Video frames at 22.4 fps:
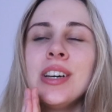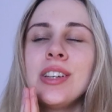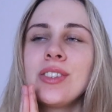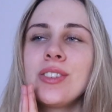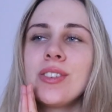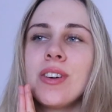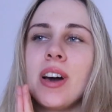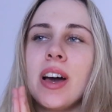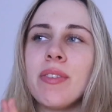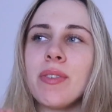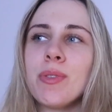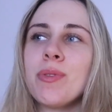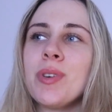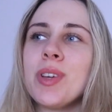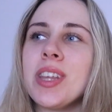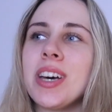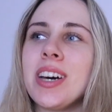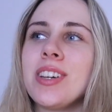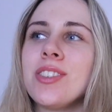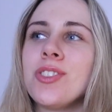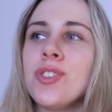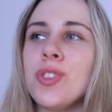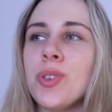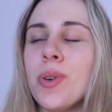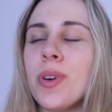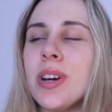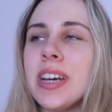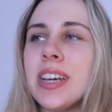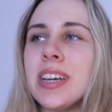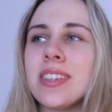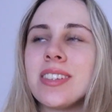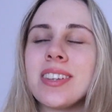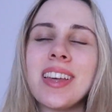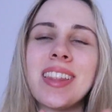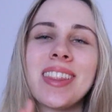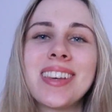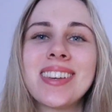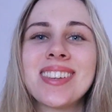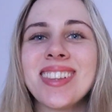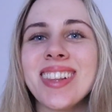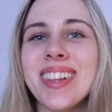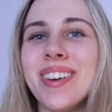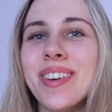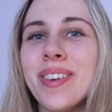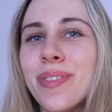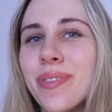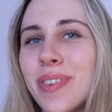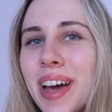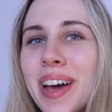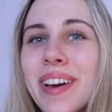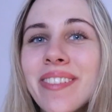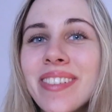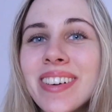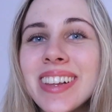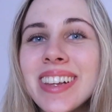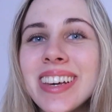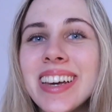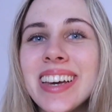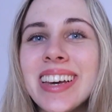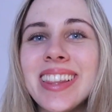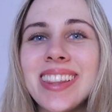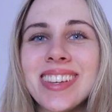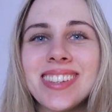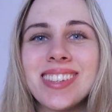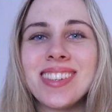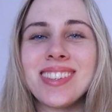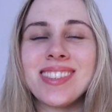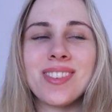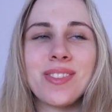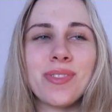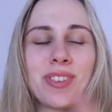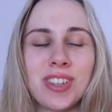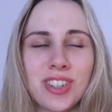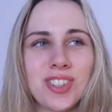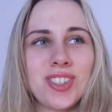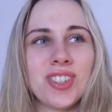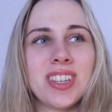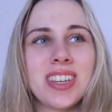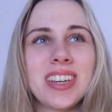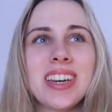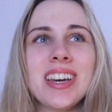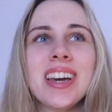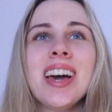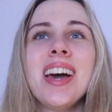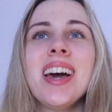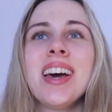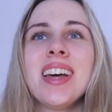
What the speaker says: to everyone that has joined this little family. This is officially